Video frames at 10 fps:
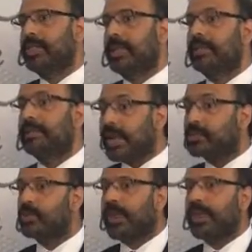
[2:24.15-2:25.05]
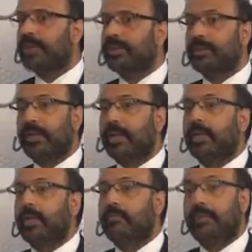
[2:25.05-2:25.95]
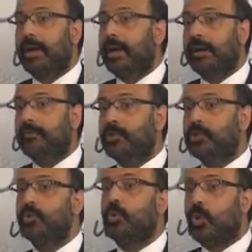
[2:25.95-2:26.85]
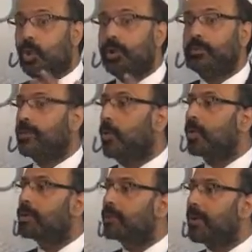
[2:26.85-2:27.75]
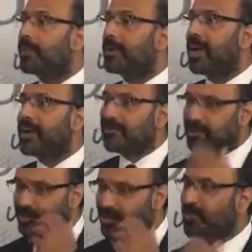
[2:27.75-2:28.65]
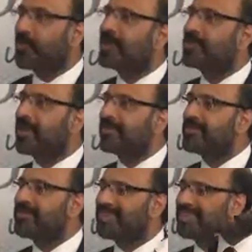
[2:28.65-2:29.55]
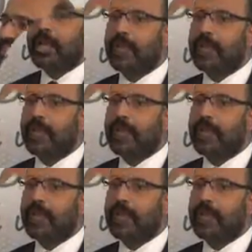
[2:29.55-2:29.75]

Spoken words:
And that's why I think I wish you all the power, I wish you more empowerment.